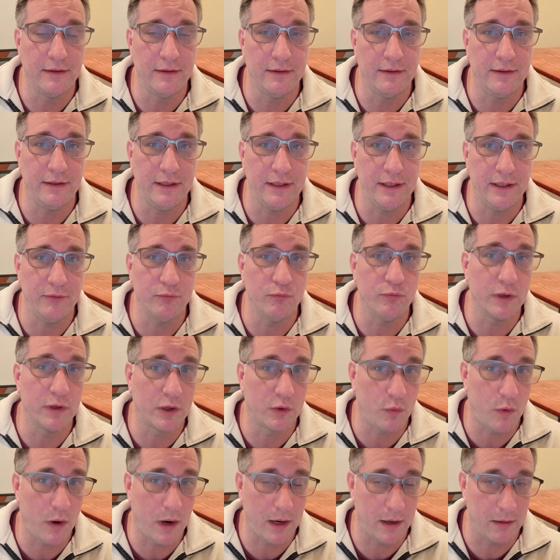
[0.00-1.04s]
the
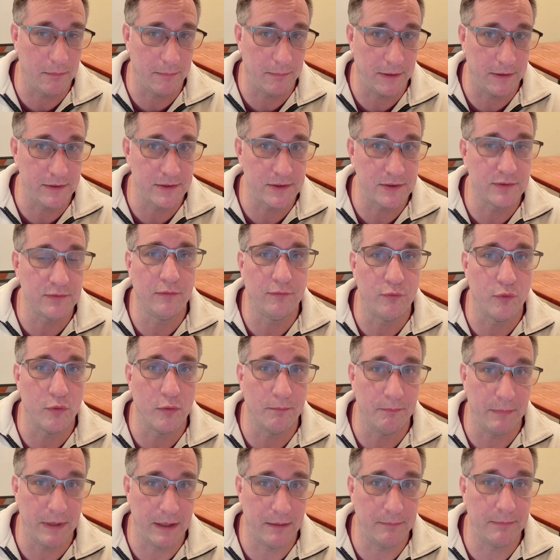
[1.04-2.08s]
requirements for
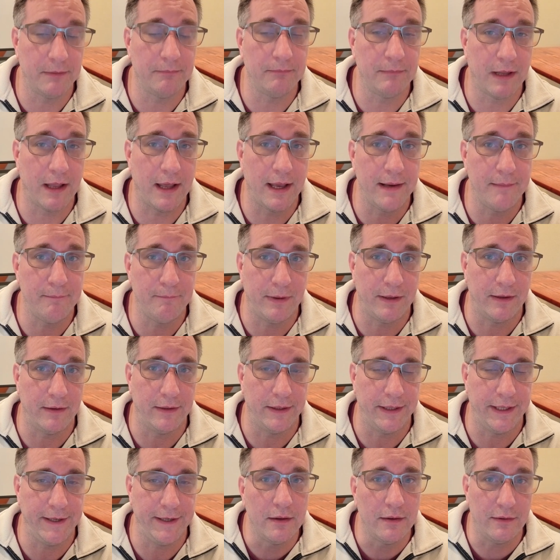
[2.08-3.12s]
minimum
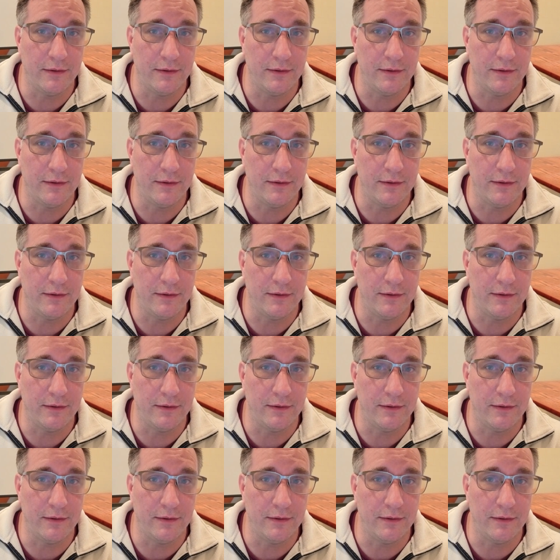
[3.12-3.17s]
liability,